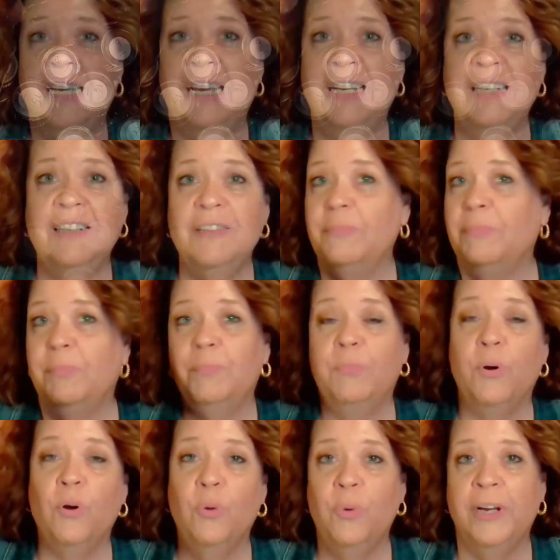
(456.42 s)
and
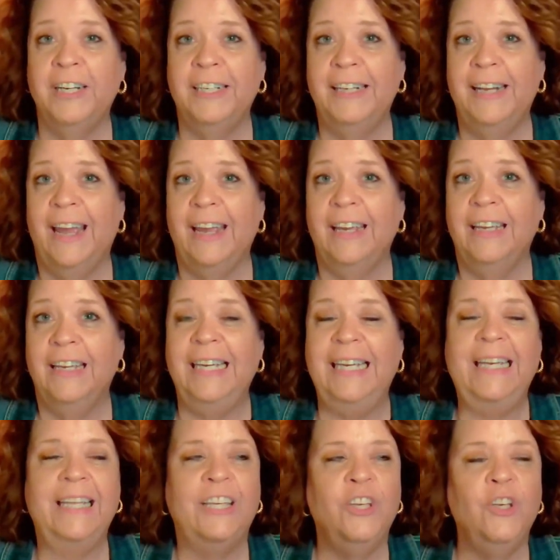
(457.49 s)
pull one a day.
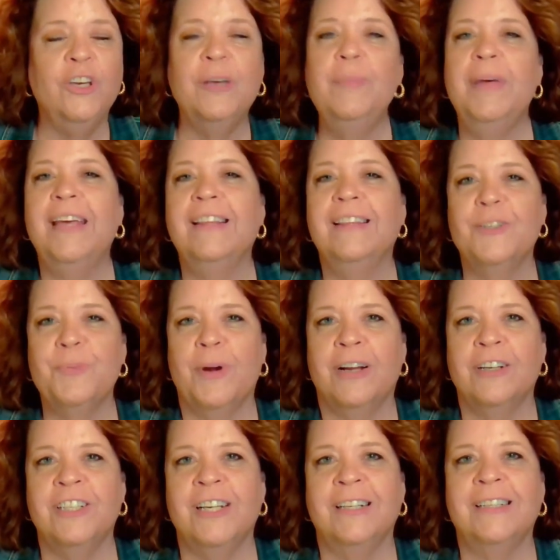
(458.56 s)
You can make this
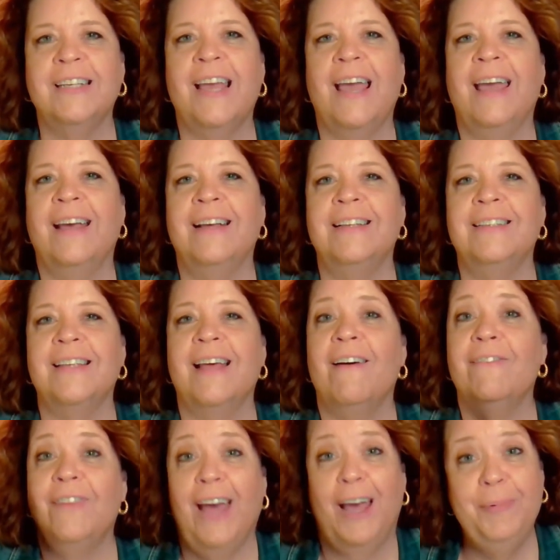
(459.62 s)
project as
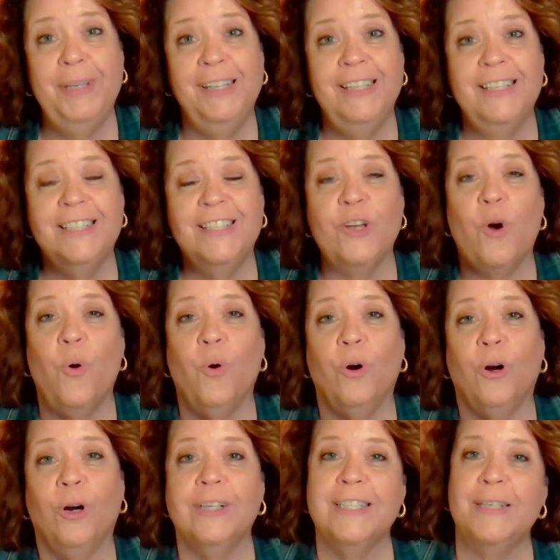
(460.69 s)
fabulous
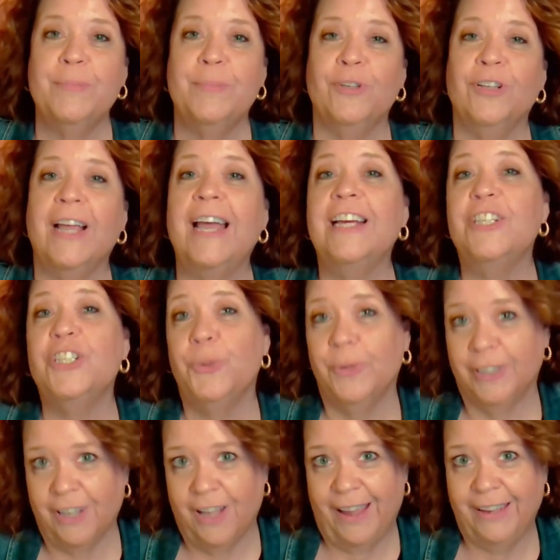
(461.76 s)
or simple as you
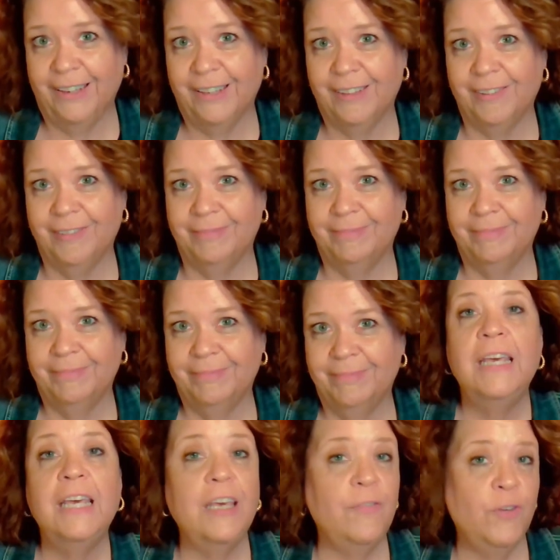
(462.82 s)
would like.
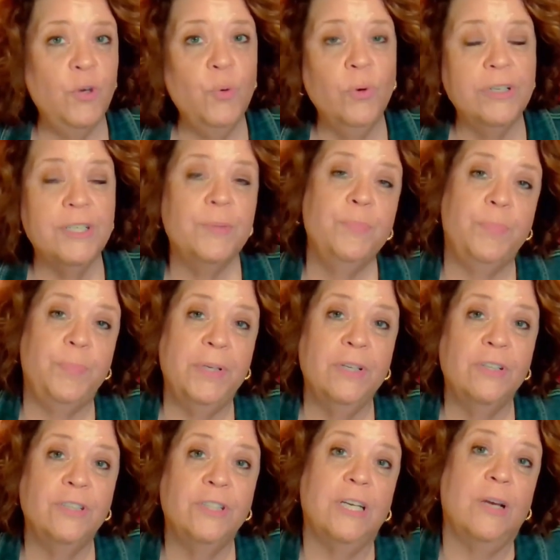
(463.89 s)
If you want to
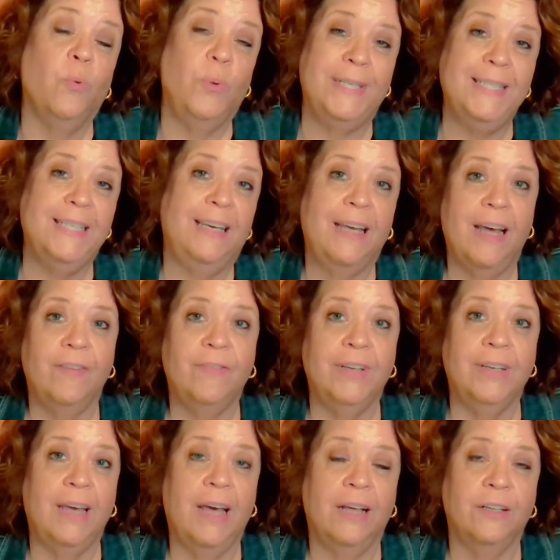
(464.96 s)
build a whiskey
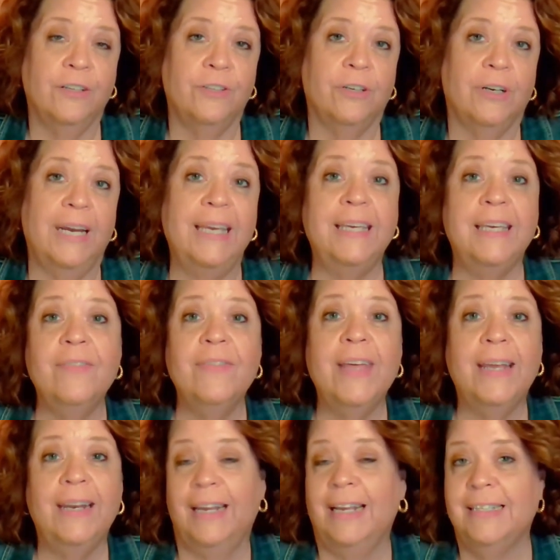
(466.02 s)
advent calendar and give
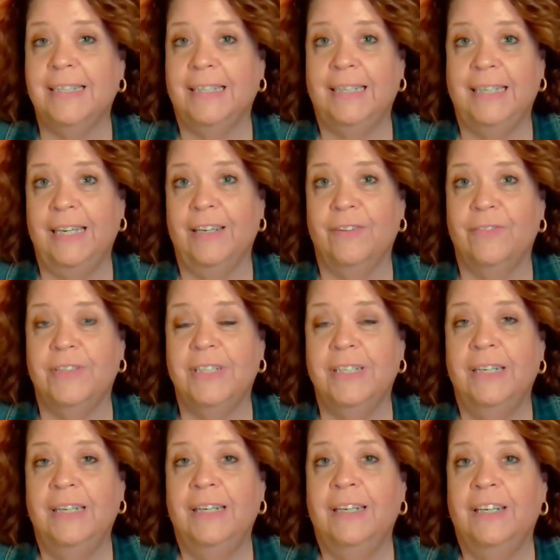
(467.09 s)
that as a gift,
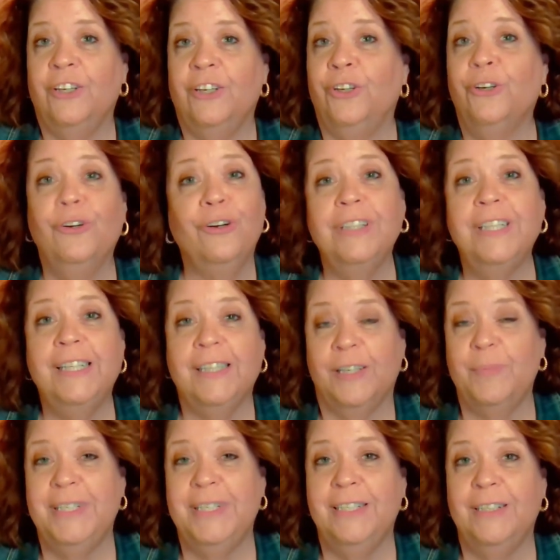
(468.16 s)
you're only
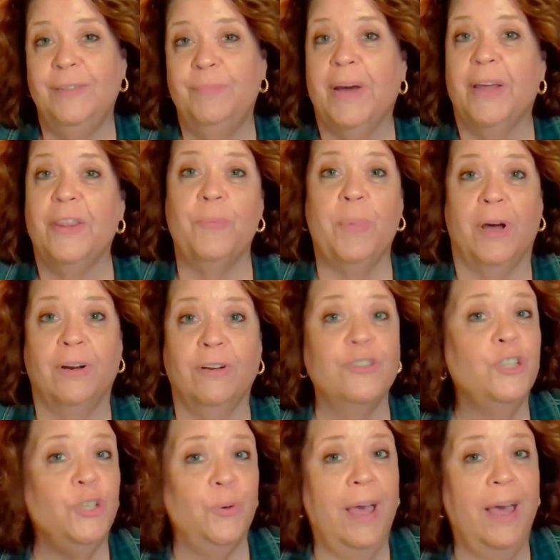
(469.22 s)
limited by the
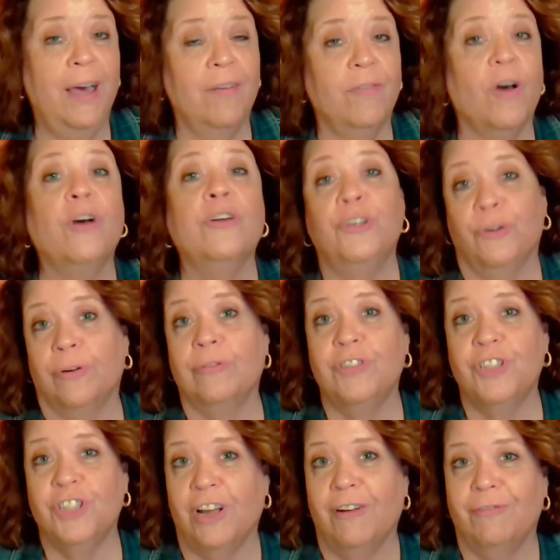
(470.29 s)
bottles you have on your own
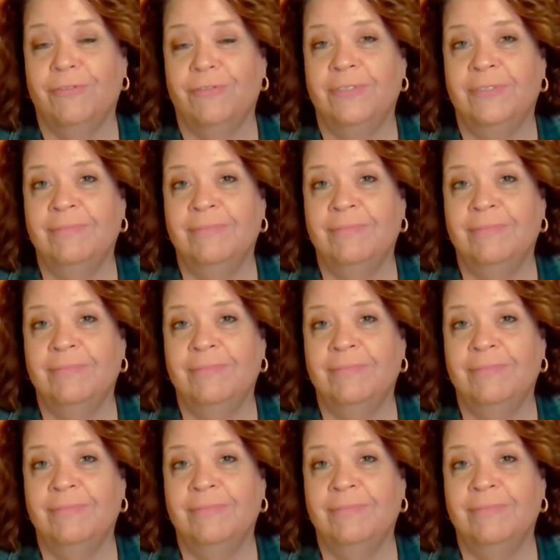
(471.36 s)
shelf.